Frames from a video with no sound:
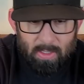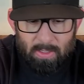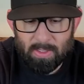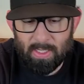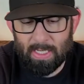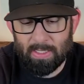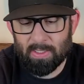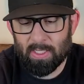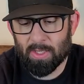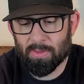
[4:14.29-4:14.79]
So
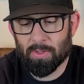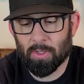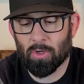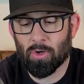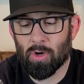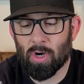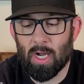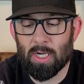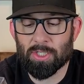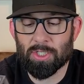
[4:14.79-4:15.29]
that's it. The
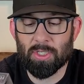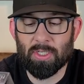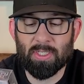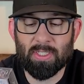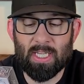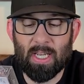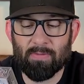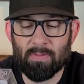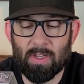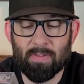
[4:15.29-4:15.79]
Crush
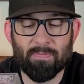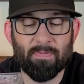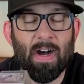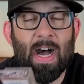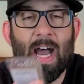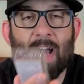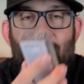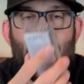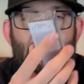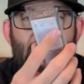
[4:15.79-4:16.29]

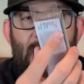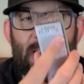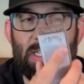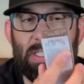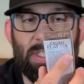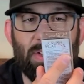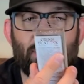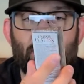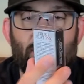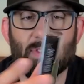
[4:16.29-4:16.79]
75X,
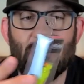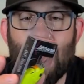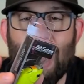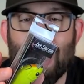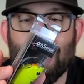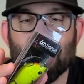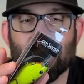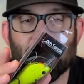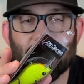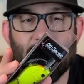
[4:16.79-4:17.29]
the
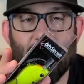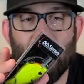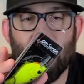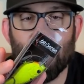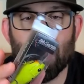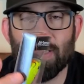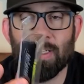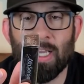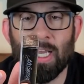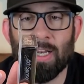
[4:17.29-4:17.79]

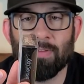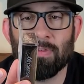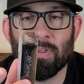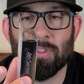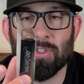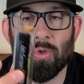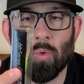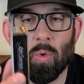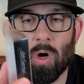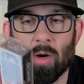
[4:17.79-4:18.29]
flat-sided, kind of a
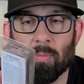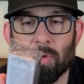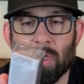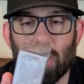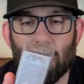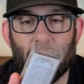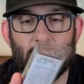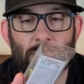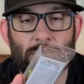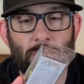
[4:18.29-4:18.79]
square
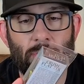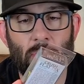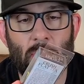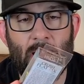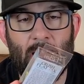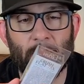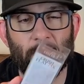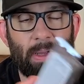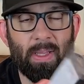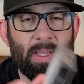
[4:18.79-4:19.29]
billish
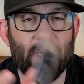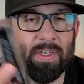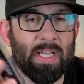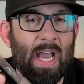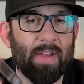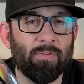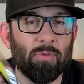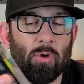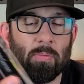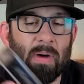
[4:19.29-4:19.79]
crankbait. They
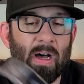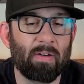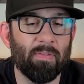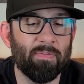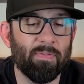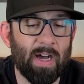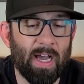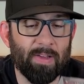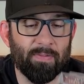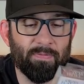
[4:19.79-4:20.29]
dive to about
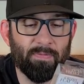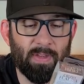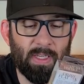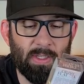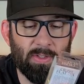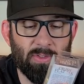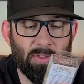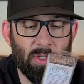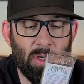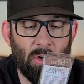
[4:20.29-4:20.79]
five
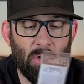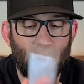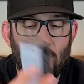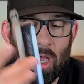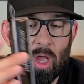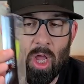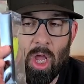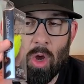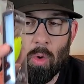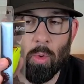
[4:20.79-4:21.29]
feet, so
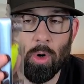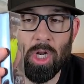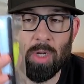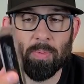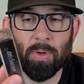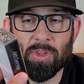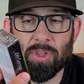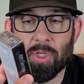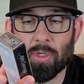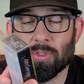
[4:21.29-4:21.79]
we're going to
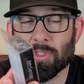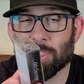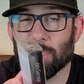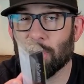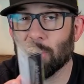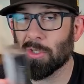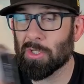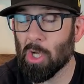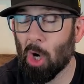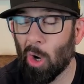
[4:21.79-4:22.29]
put those to
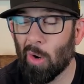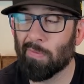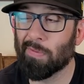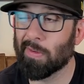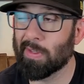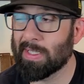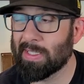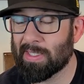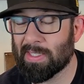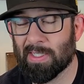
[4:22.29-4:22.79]
use,
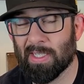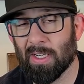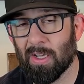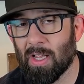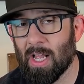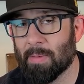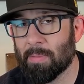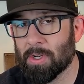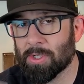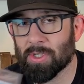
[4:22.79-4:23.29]
hopefully still.
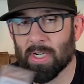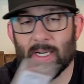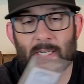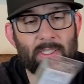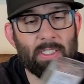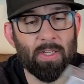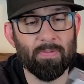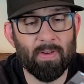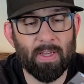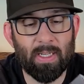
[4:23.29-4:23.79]
I'm going to try to
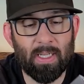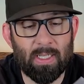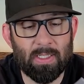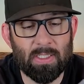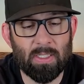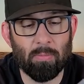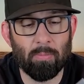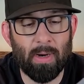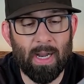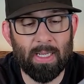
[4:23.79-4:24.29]
see if I can get
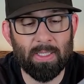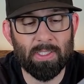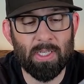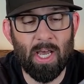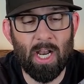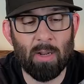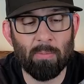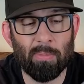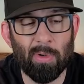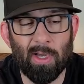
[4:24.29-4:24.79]
some bites
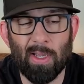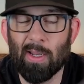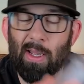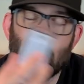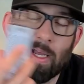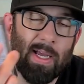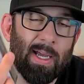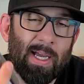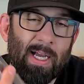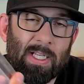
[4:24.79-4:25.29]
on them, but
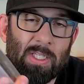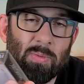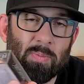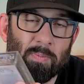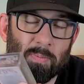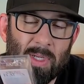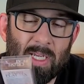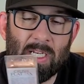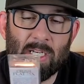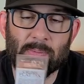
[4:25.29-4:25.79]
it's
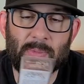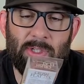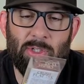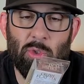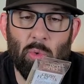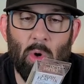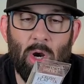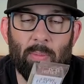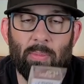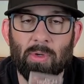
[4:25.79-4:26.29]
getting to be
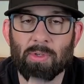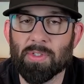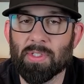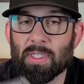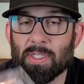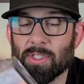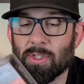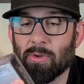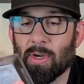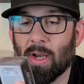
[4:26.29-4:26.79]
square bill
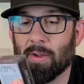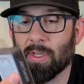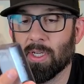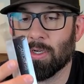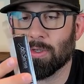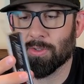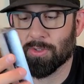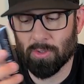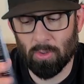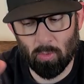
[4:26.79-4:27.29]
season around
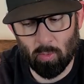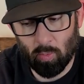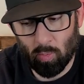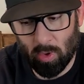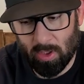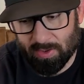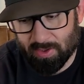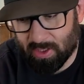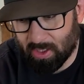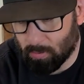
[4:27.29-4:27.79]
here, so
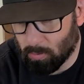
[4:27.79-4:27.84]
we'll see.